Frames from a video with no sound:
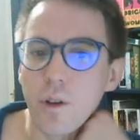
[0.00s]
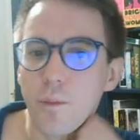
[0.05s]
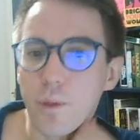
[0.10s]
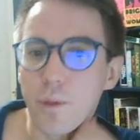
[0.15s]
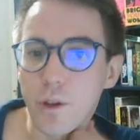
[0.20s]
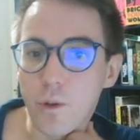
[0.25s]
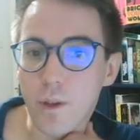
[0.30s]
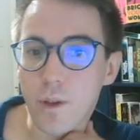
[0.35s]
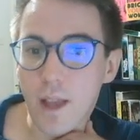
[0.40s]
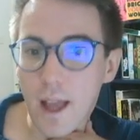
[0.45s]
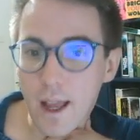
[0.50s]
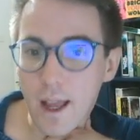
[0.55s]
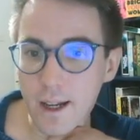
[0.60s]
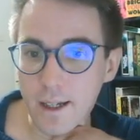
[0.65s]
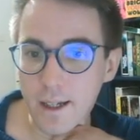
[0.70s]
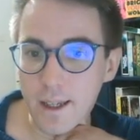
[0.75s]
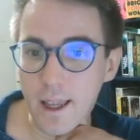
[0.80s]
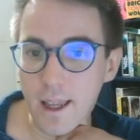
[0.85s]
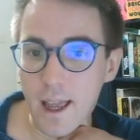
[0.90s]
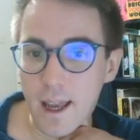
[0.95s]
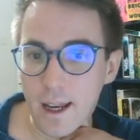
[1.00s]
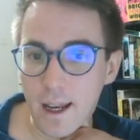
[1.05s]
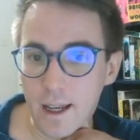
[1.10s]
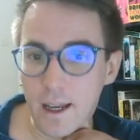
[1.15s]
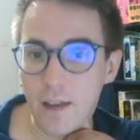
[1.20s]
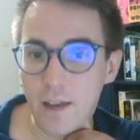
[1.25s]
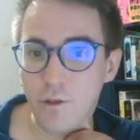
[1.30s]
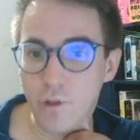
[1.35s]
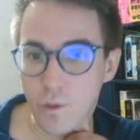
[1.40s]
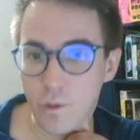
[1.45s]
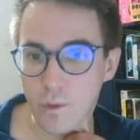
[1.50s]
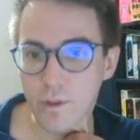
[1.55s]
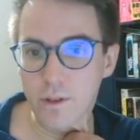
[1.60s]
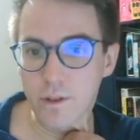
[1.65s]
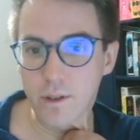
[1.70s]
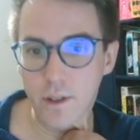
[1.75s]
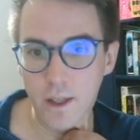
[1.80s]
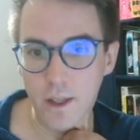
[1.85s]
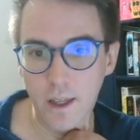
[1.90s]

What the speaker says: But you can get electric ones.